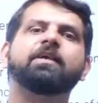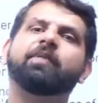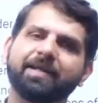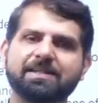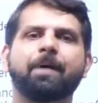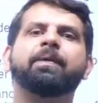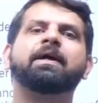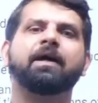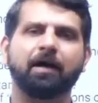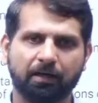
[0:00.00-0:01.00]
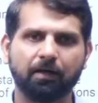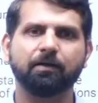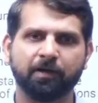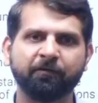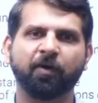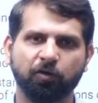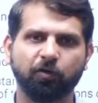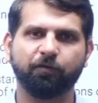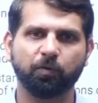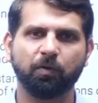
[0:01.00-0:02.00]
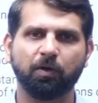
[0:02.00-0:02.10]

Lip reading: what is happening in front of you.